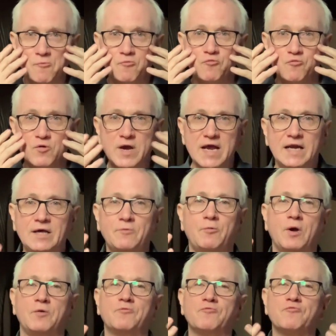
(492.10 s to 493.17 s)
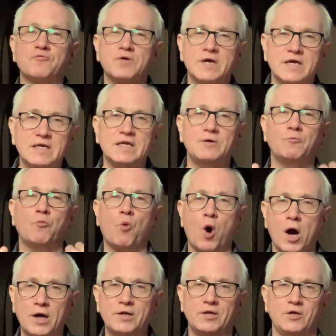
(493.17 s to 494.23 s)
we really
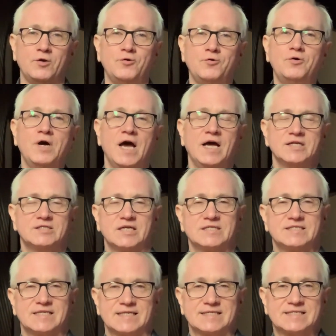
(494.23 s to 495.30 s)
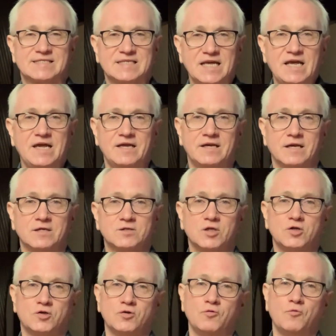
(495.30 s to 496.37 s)
want you to succeed and to
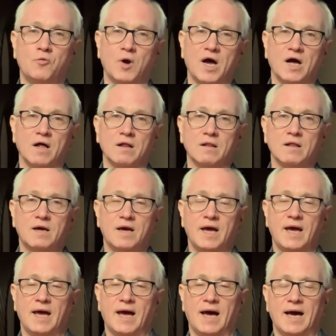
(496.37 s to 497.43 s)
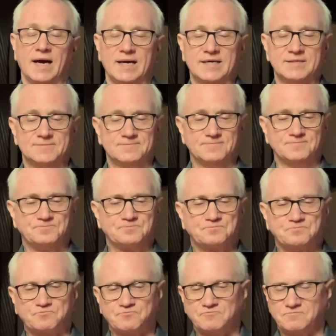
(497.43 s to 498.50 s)
do well.
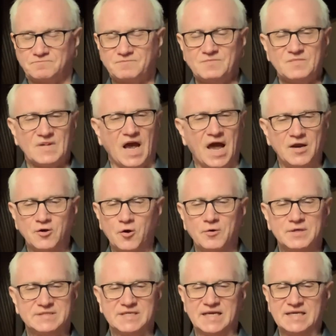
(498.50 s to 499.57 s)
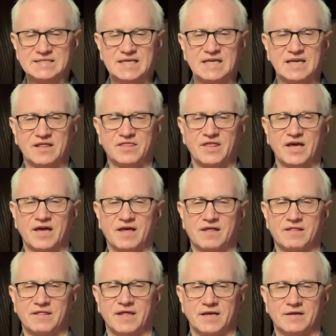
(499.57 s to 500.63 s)
I know it's easy to
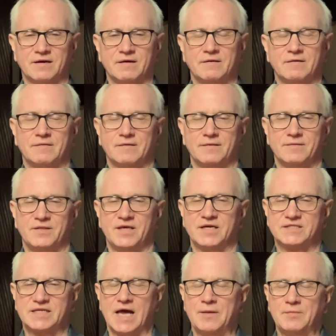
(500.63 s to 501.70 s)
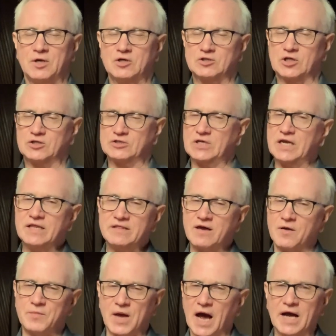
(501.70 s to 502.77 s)
think that the examiners are sitting
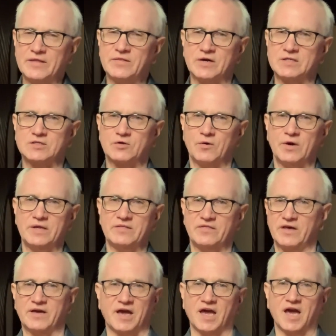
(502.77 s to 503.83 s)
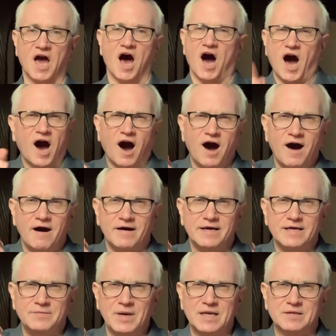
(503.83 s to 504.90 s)
there behind their screen thinking, aha,
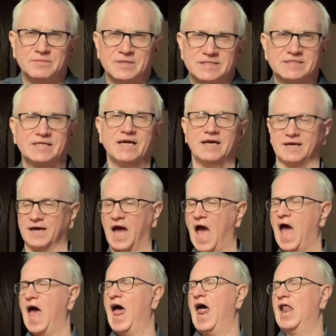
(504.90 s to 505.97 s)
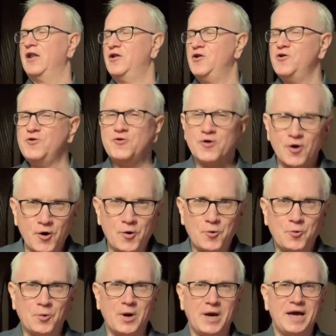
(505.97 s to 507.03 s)
he made a mistake. No
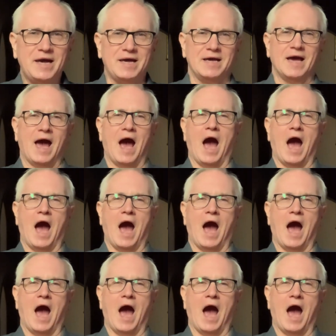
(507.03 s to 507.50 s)
way.